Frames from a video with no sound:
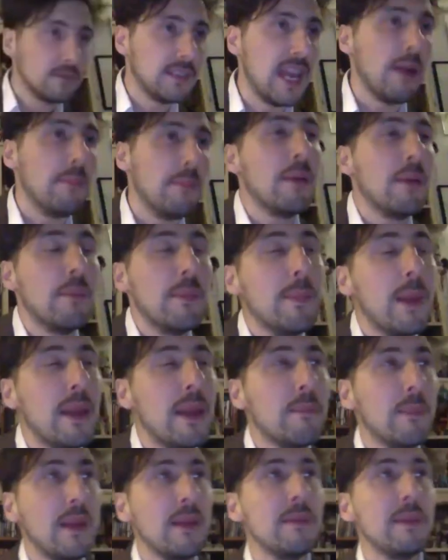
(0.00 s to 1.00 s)
yeah,
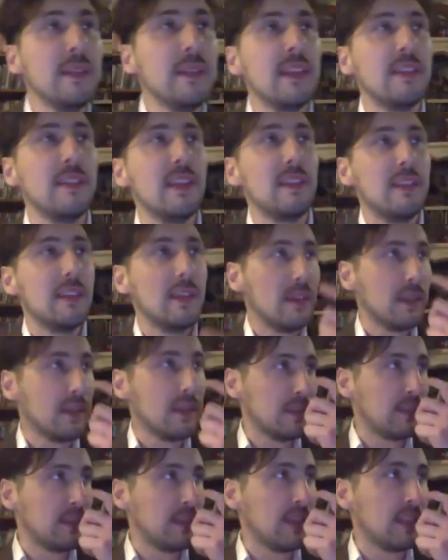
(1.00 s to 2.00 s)
maybe the, the
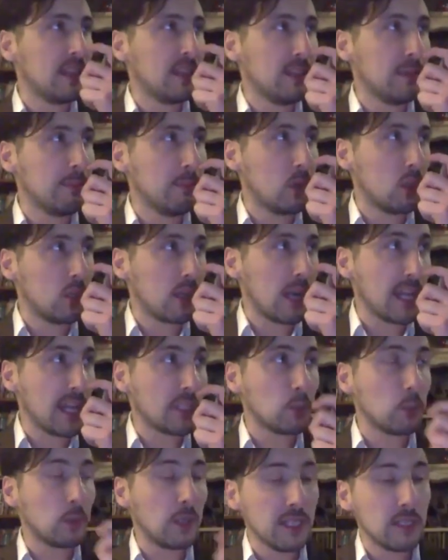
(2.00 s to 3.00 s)
the the the more
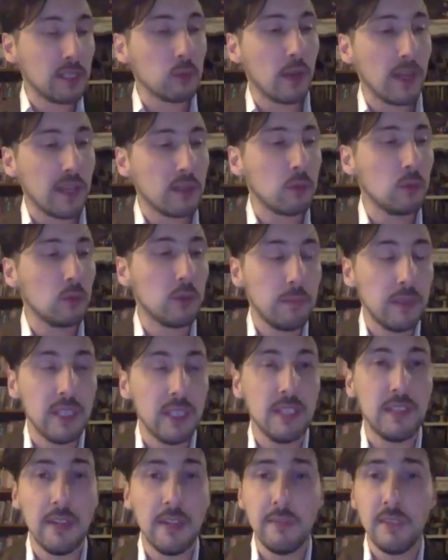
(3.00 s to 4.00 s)
accurate one would
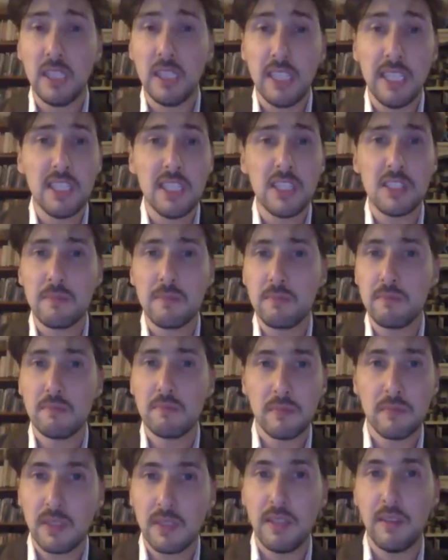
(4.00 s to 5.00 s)
be David Lynch
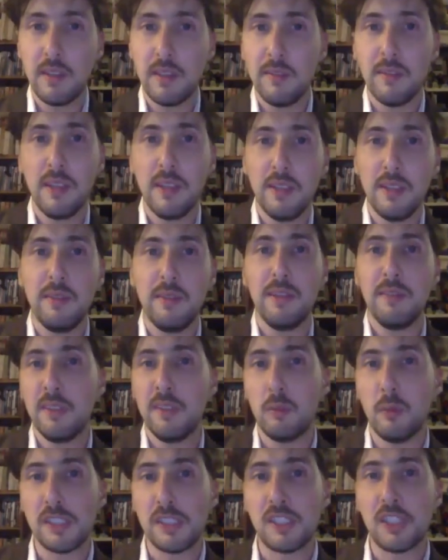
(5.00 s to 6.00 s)
even if it
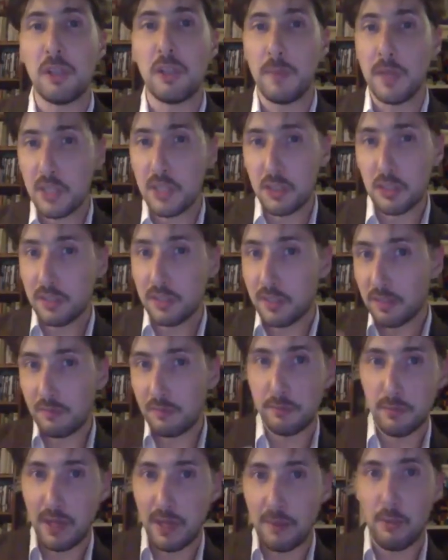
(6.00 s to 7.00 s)
was not mentioned
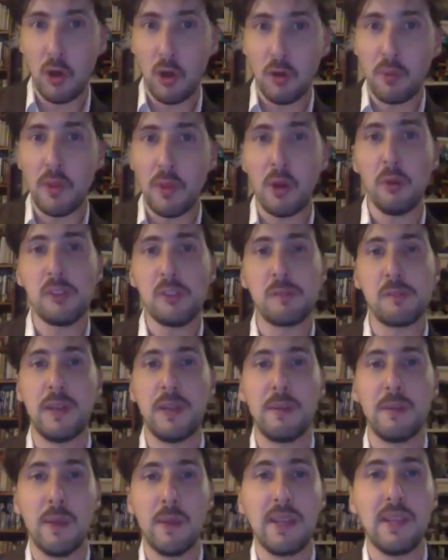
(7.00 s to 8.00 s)
among mm. those
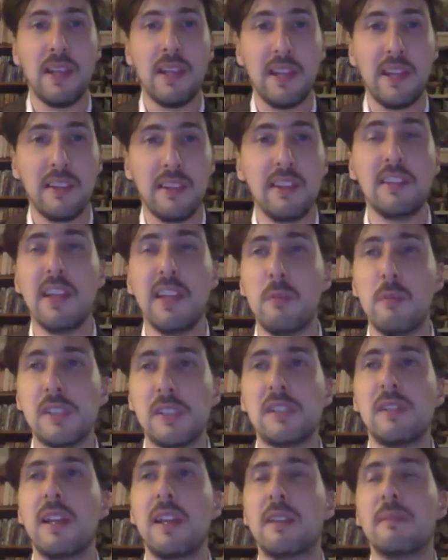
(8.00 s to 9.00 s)
but but i think that
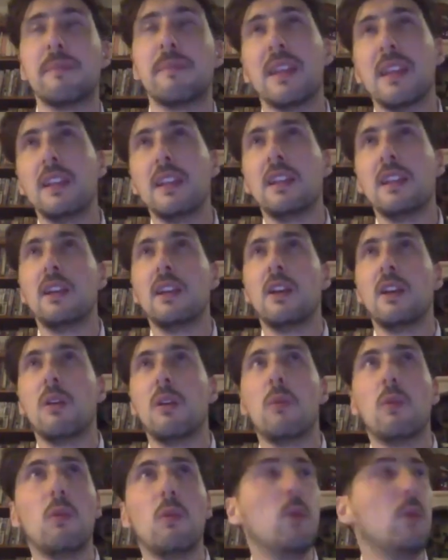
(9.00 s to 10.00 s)
was like
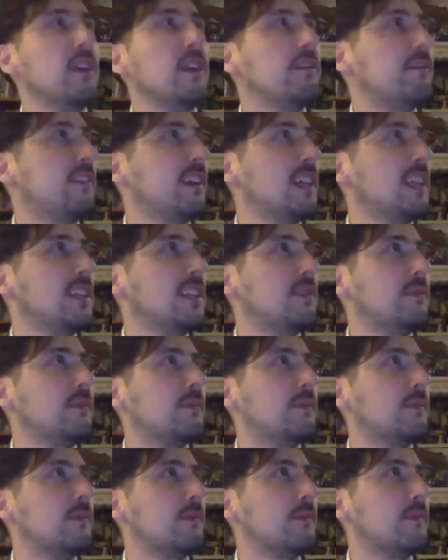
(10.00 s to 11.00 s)
we felt
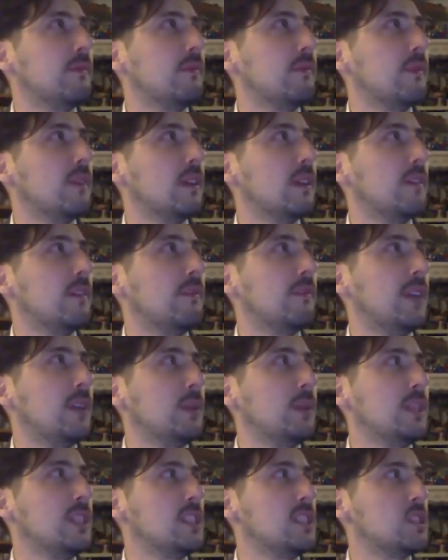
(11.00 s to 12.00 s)

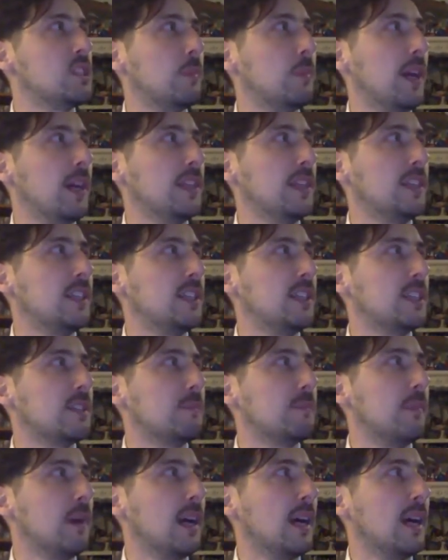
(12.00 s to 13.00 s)
very inspired
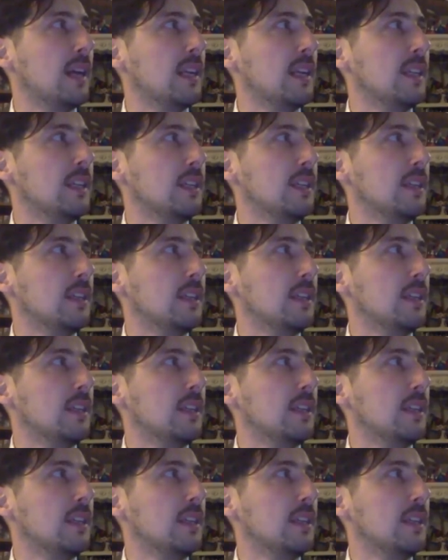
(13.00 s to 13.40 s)
by